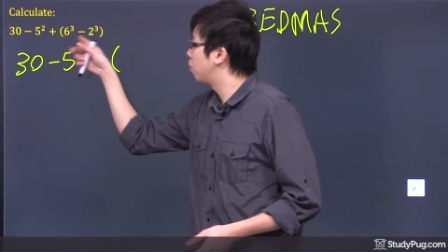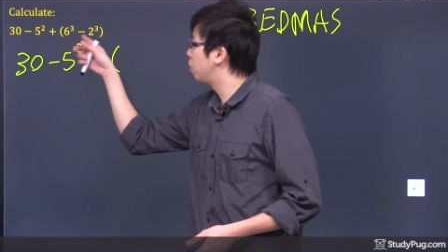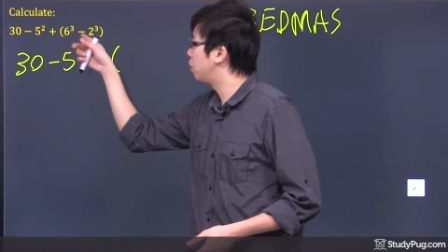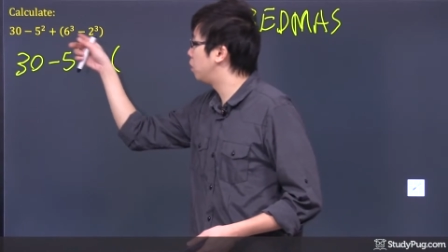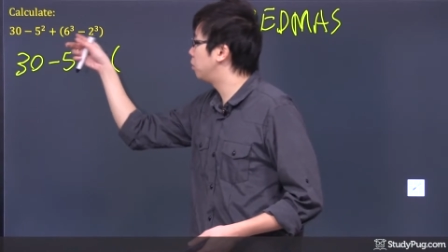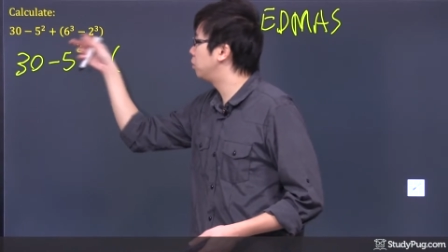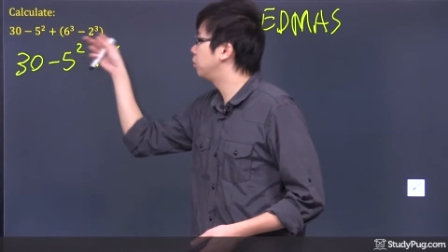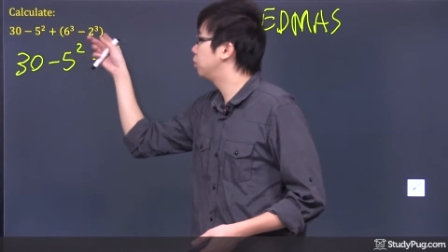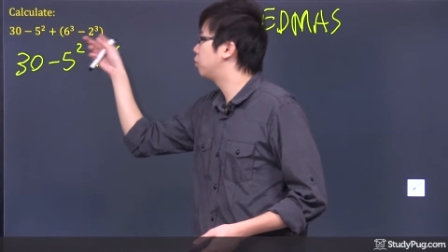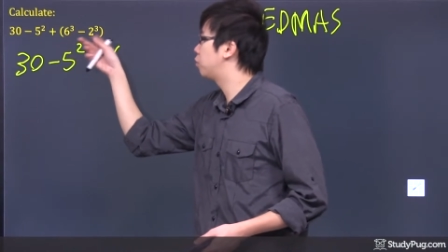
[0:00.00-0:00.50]

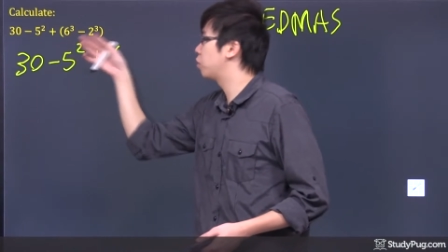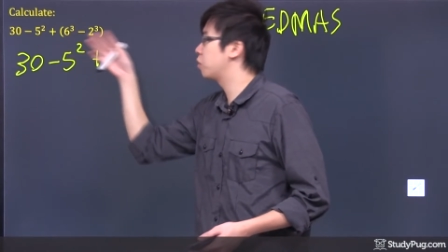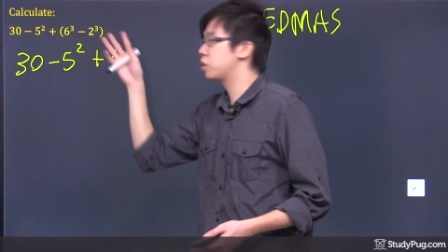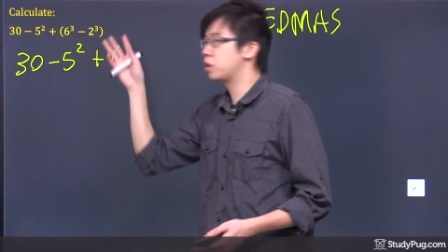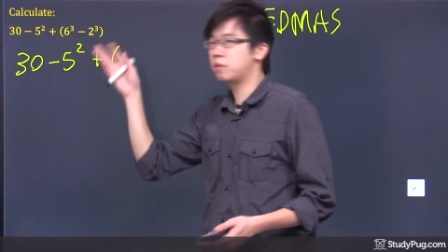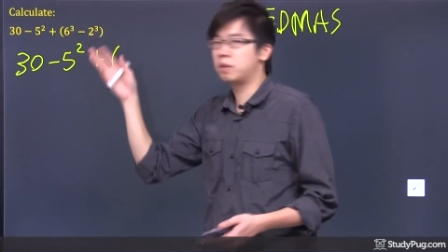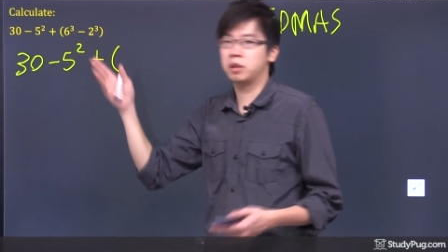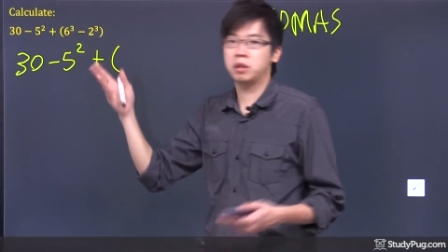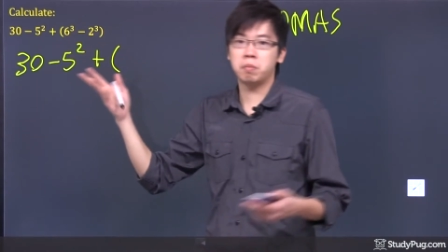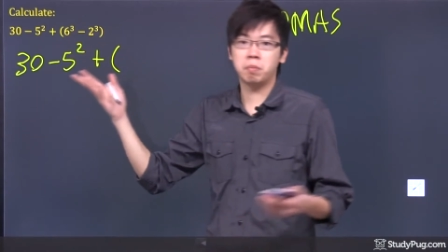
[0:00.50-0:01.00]
Well,
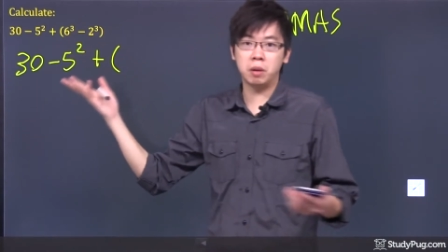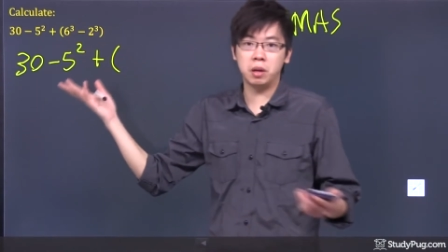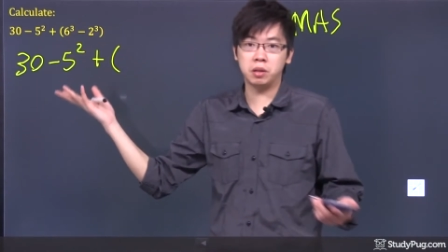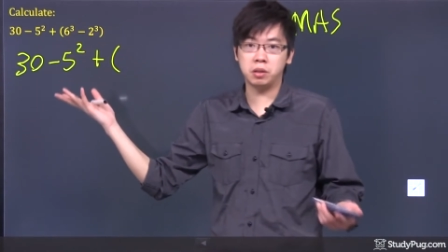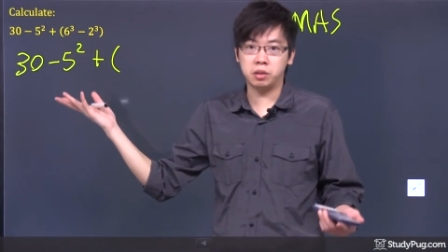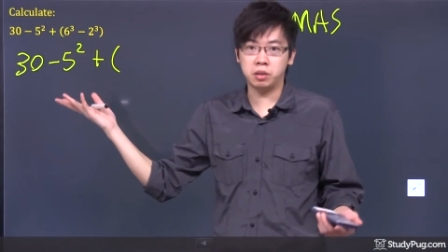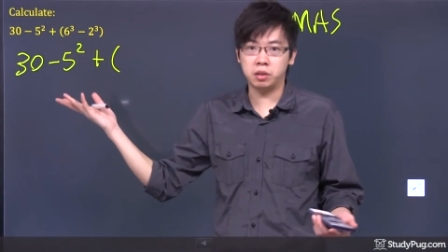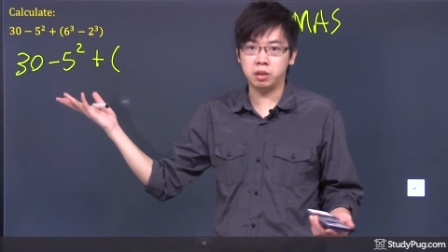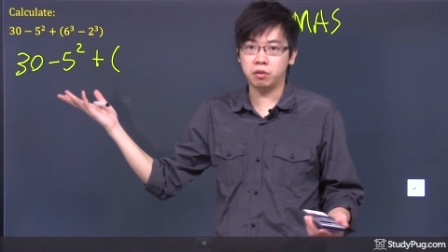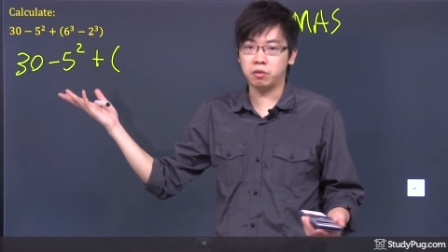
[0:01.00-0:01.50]
first of all, the
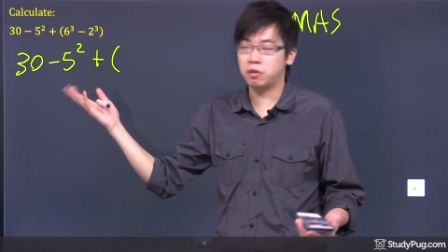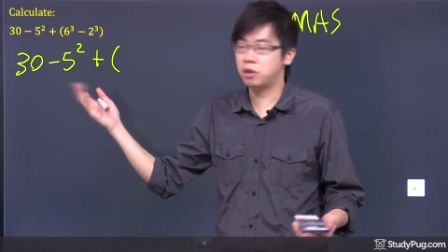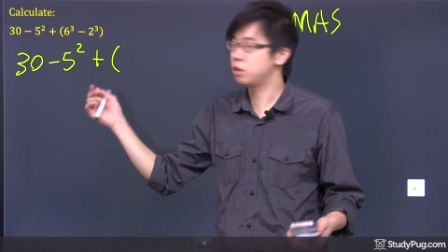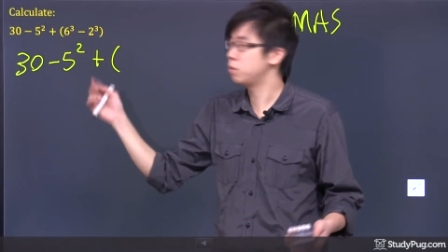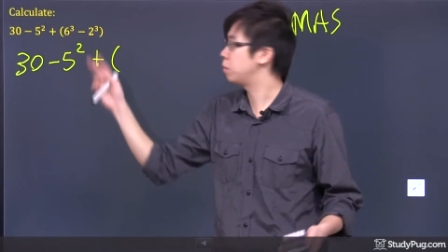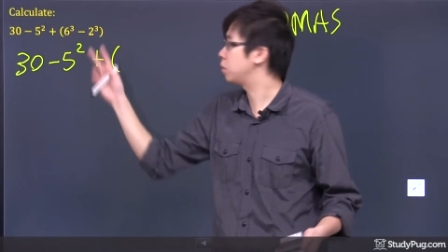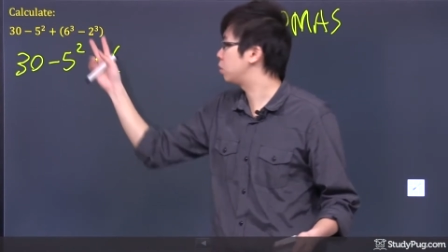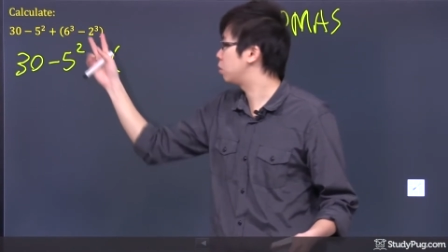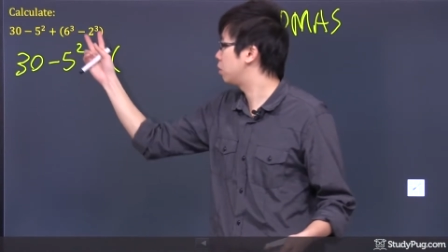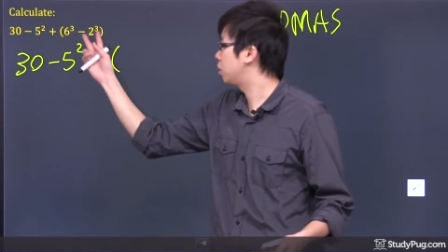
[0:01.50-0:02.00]
base is
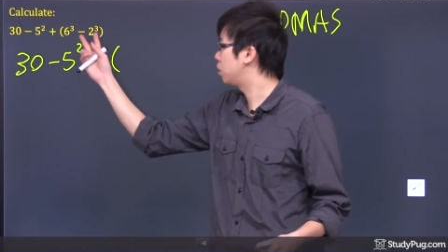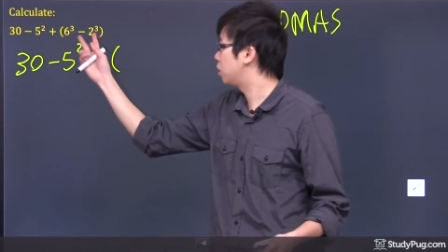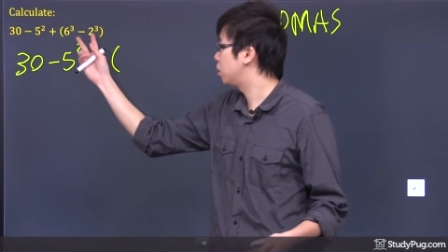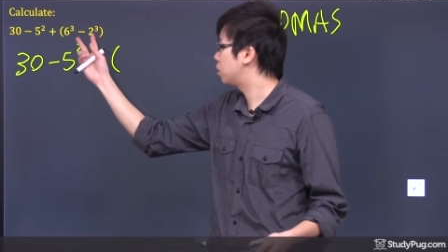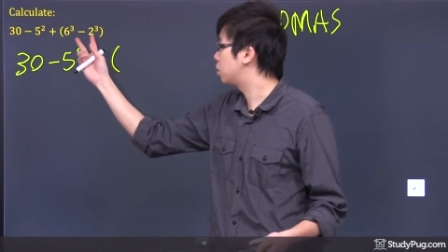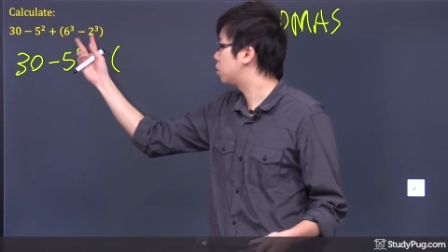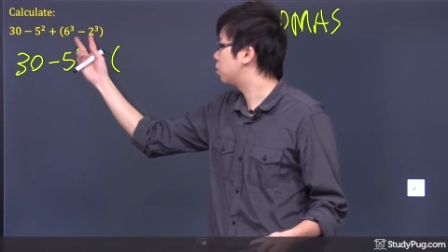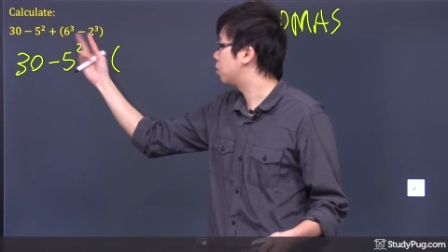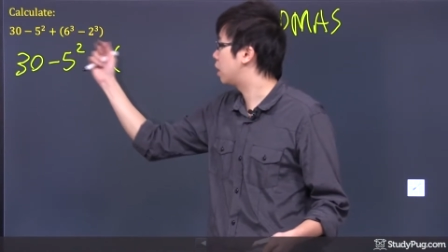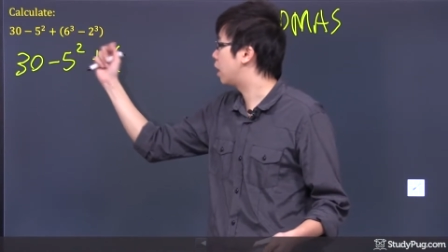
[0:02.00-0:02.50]
different between
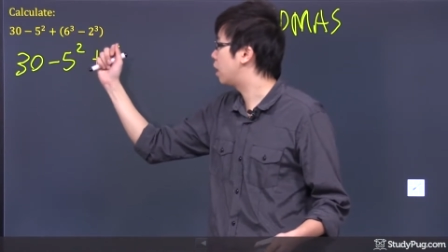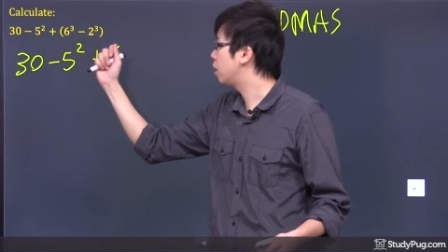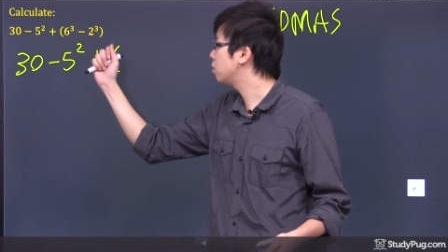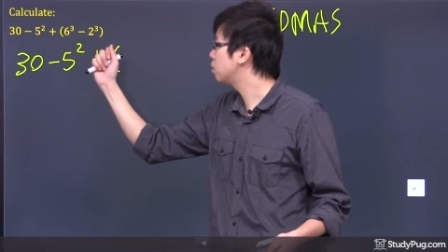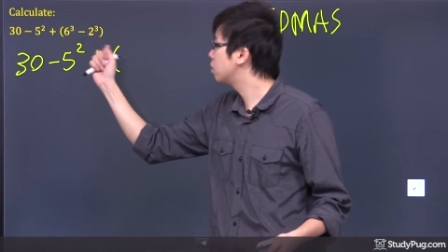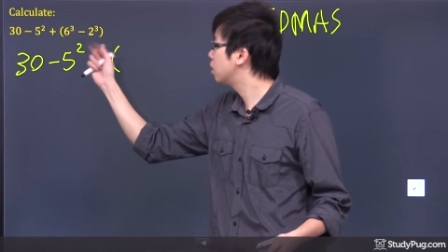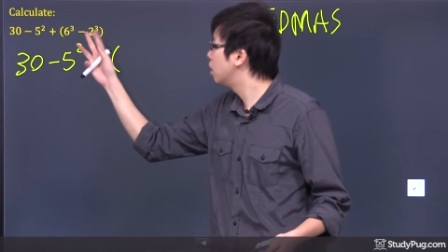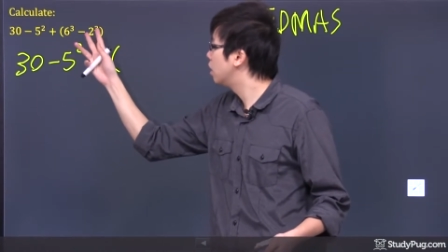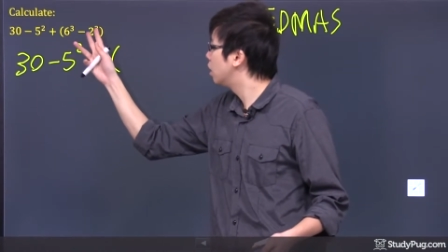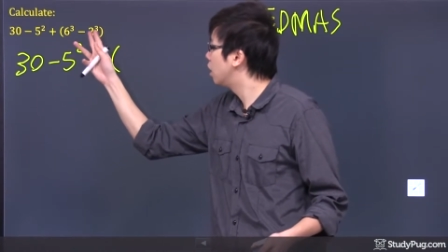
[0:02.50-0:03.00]
these two
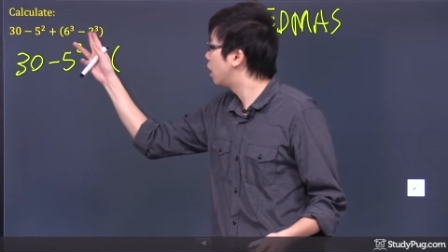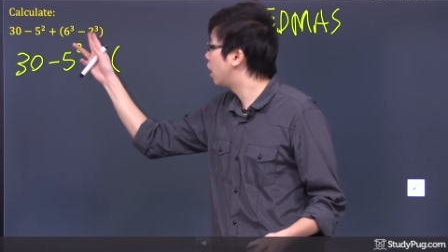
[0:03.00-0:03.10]
guys,